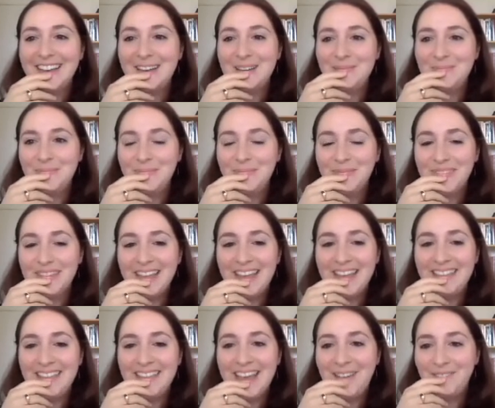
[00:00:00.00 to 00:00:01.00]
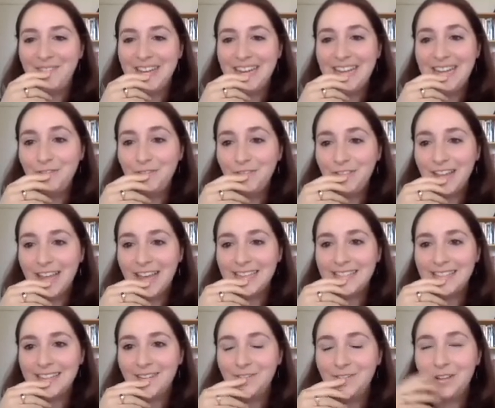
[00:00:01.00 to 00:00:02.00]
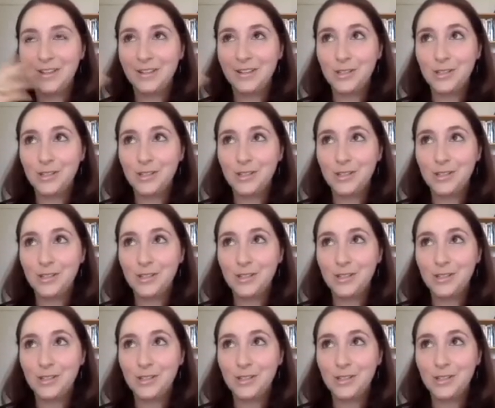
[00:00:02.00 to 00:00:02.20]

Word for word: um, and they have an influx of